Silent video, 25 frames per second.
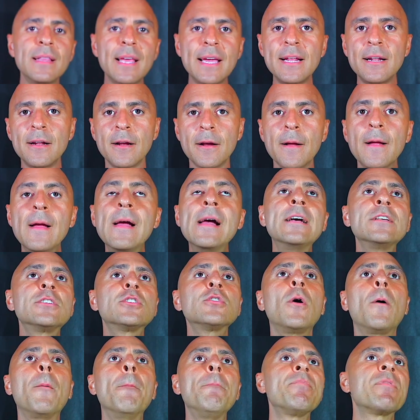later.
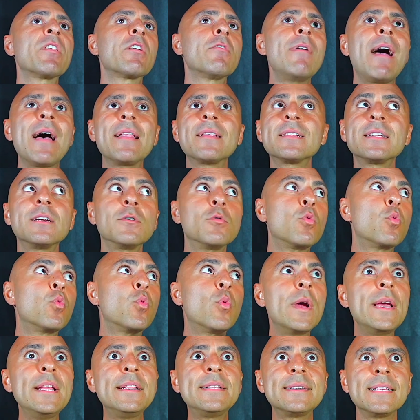So rather than
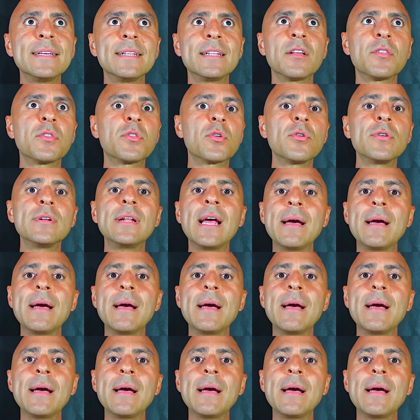wait in the third